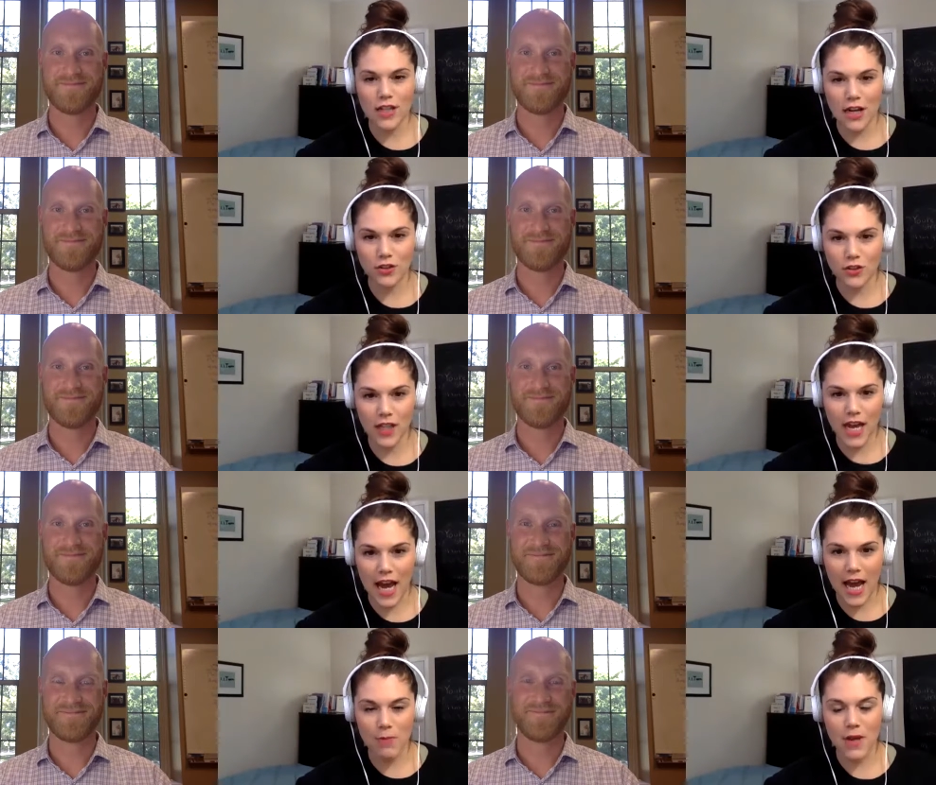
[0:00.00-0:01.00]
Speaker 1: download the
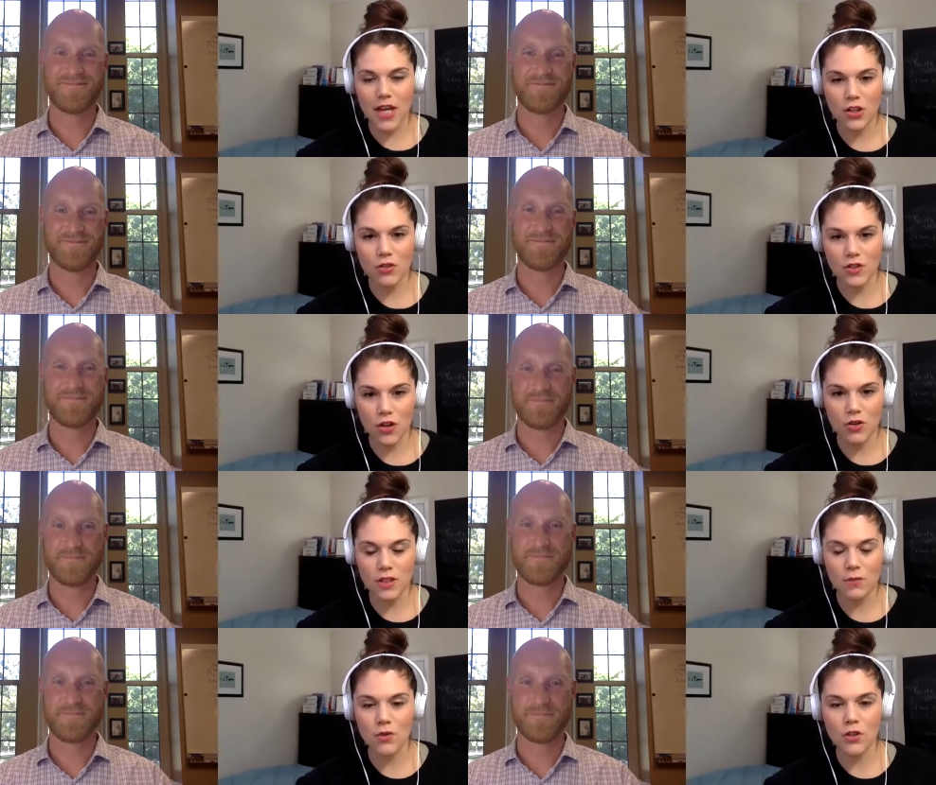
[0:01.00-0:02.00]
app and use code
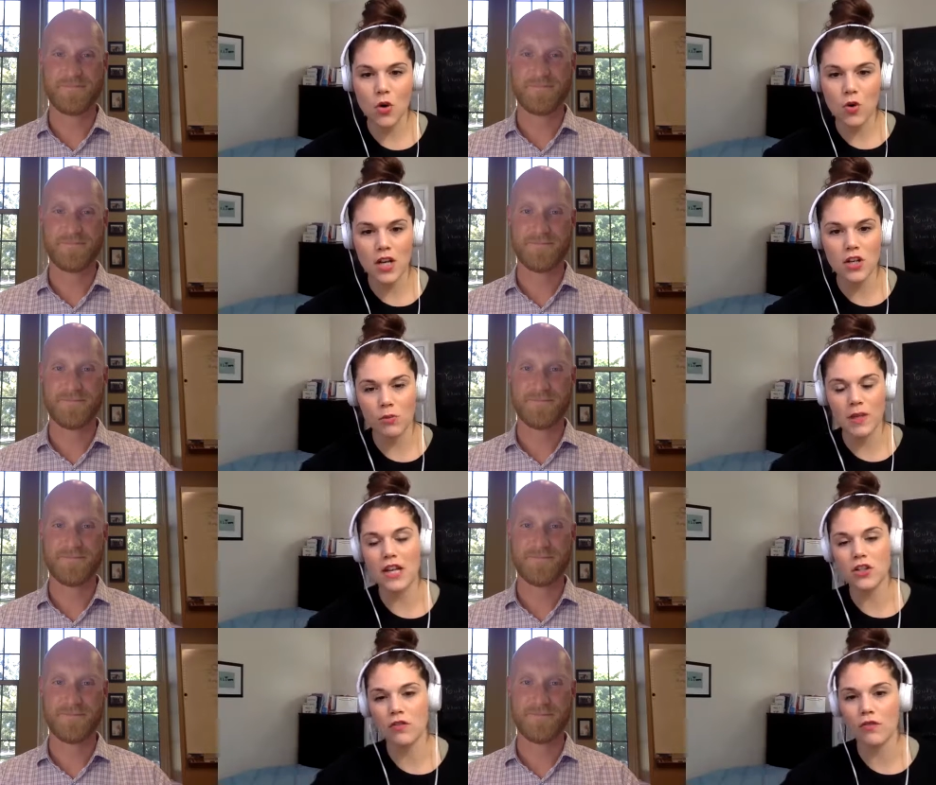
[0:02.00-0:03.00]
tips with toni and you'll be
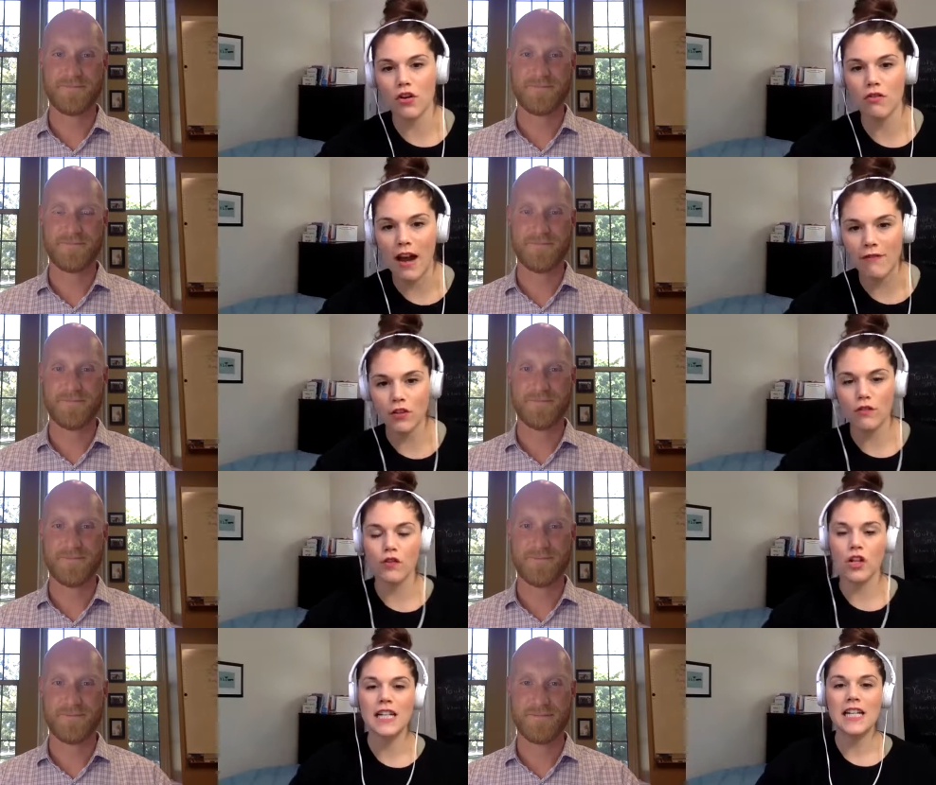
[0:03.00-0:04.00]
entered for a raffle
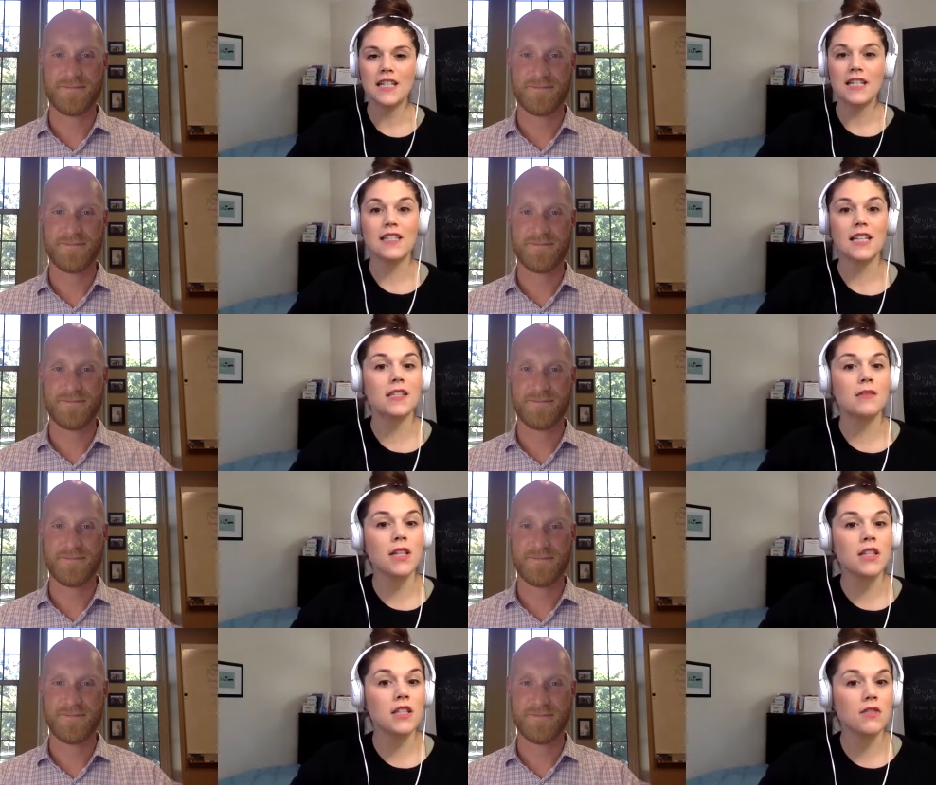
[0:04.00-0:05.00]
for six
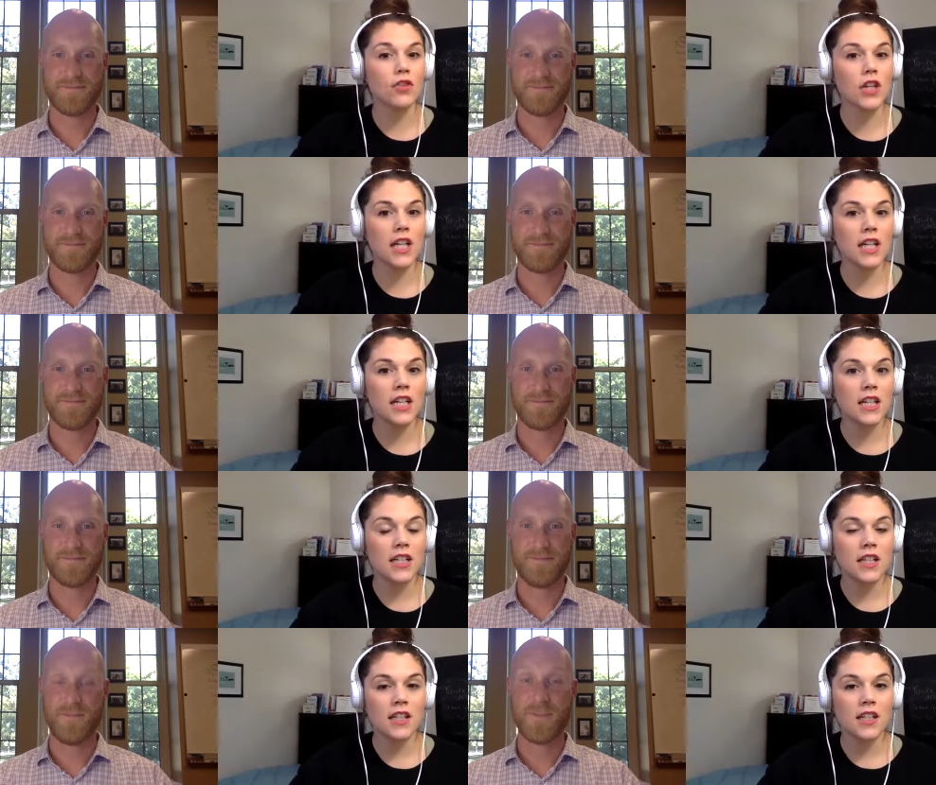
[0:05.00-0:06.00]
months free
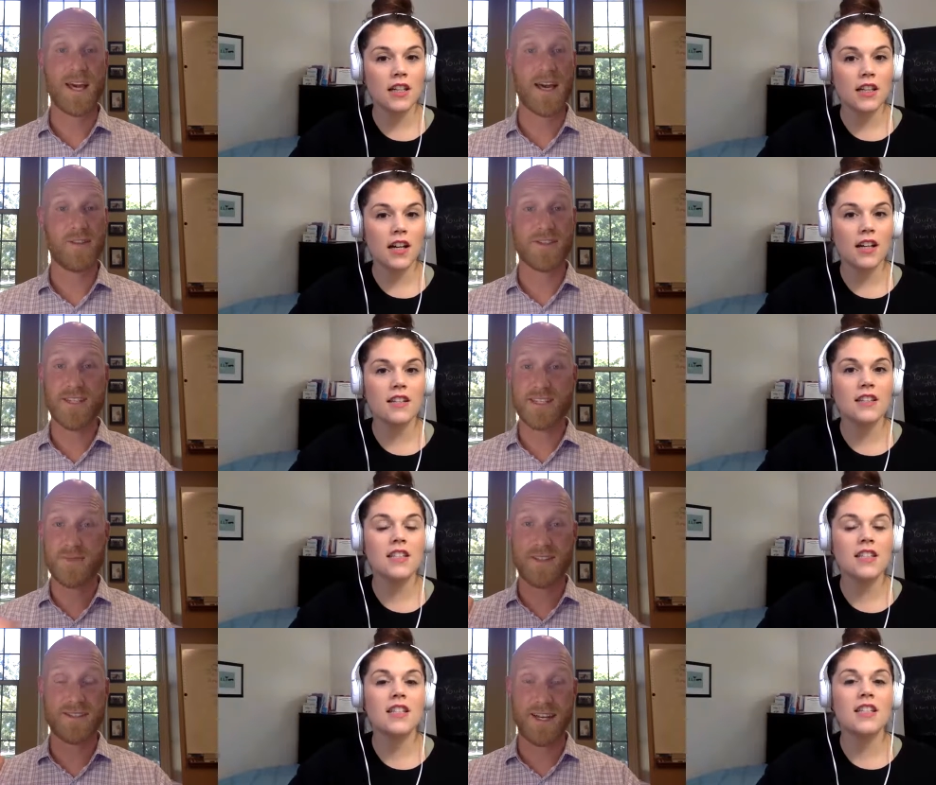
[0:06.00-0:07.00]
Speaker 2: yeah, the six
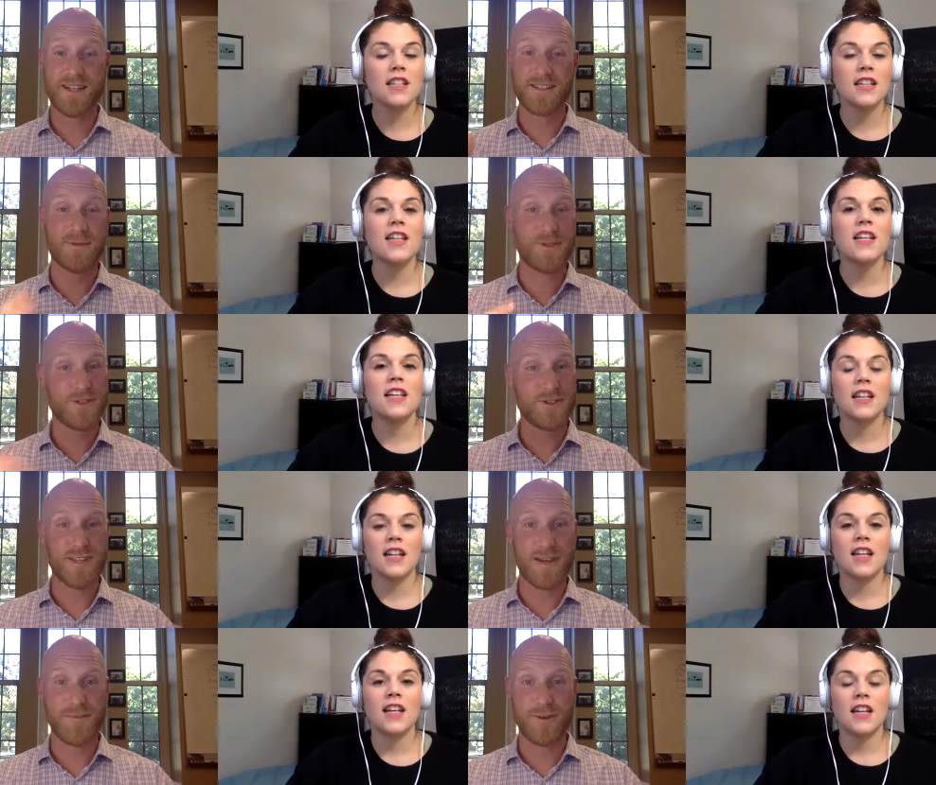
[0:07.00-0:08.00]
months, honestly, when you start
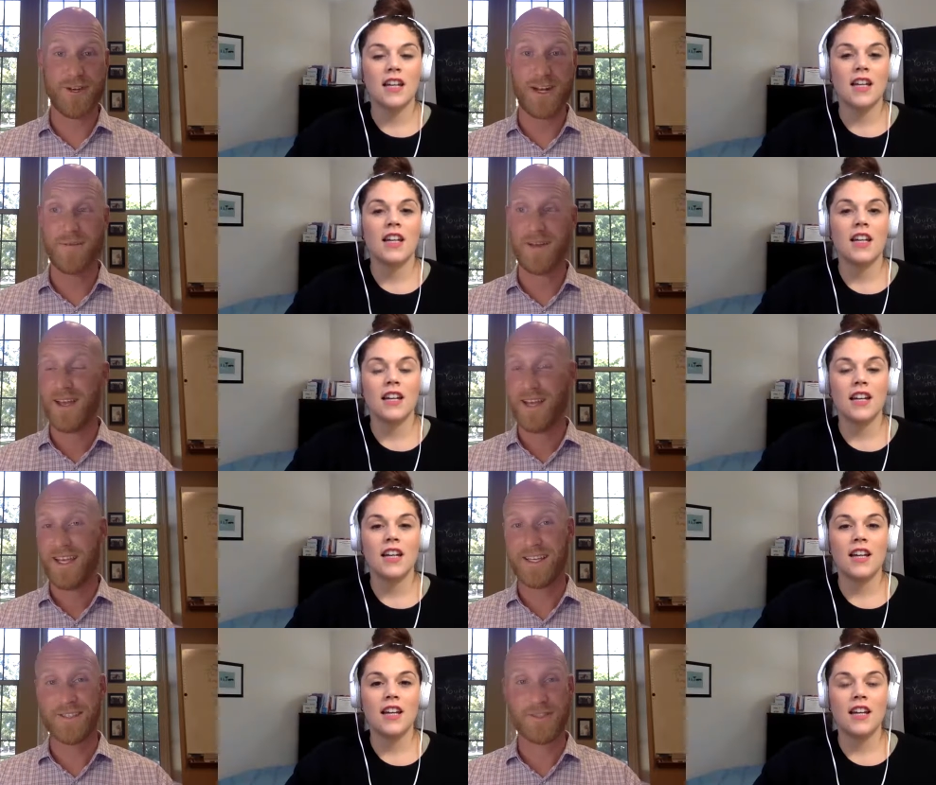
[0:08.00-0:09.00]
that program,
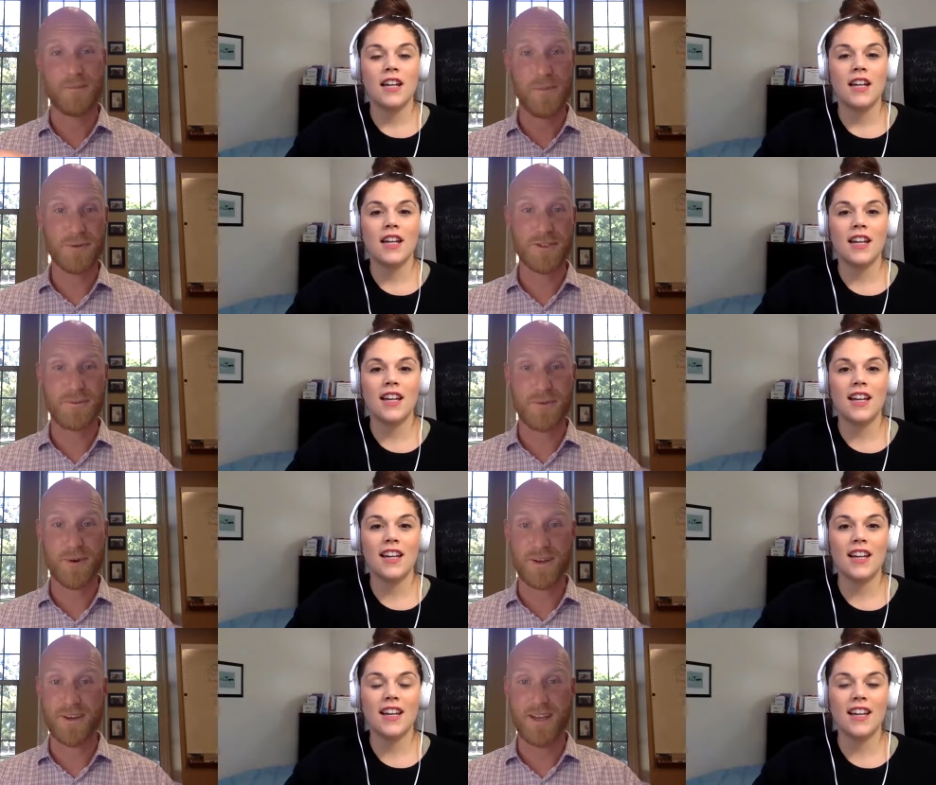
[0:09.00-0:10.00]
is the most
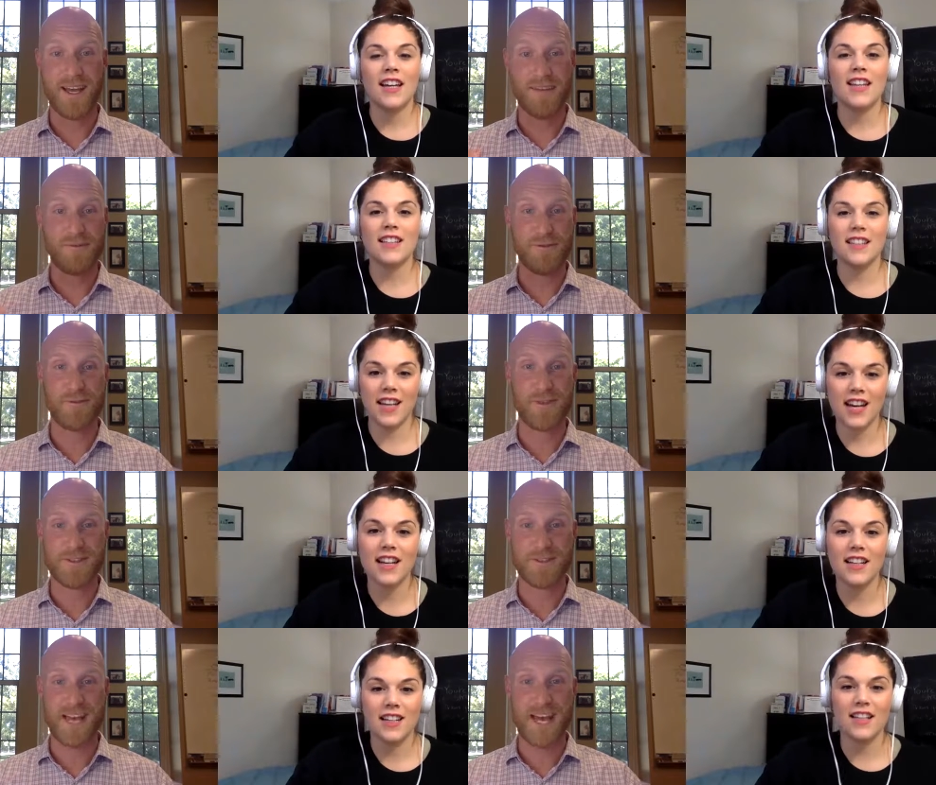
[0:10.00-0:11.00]
important at forming yeah.
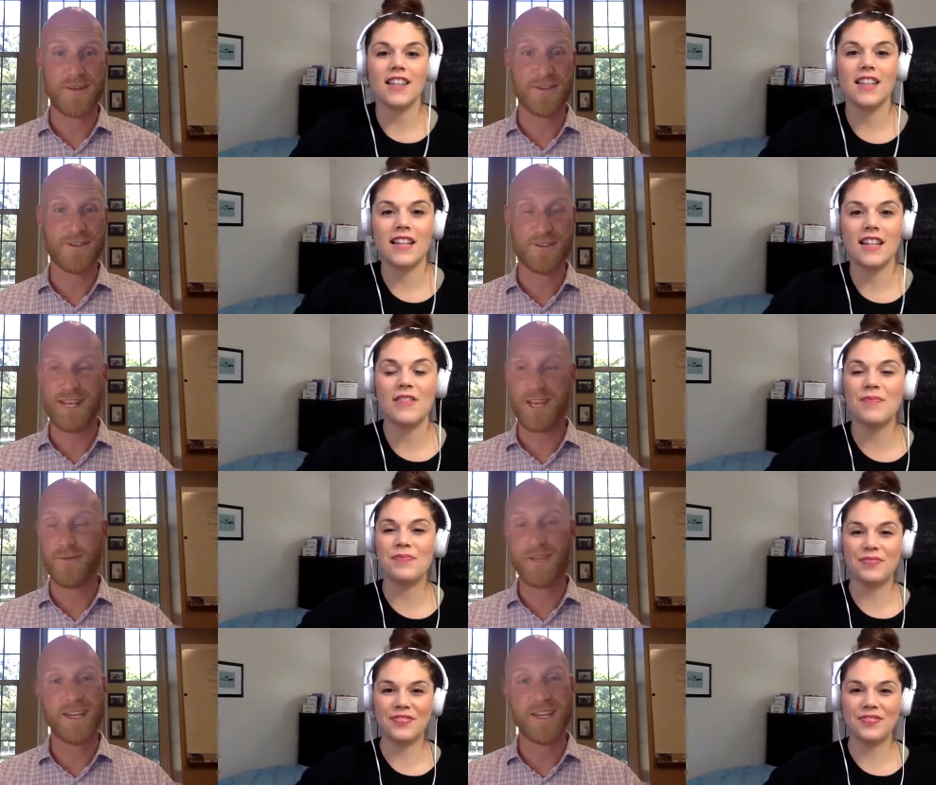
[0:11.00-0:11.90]
those habits. So, like, if we can